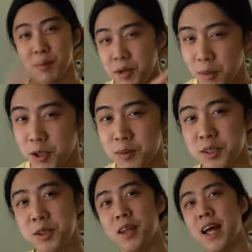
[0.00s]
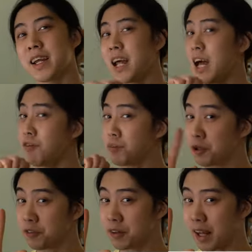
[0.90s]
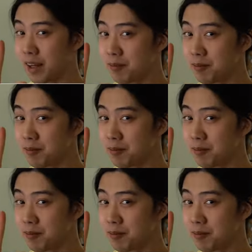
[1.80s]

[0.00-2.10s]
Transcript: Let me know which ones you like and have a beautiful day.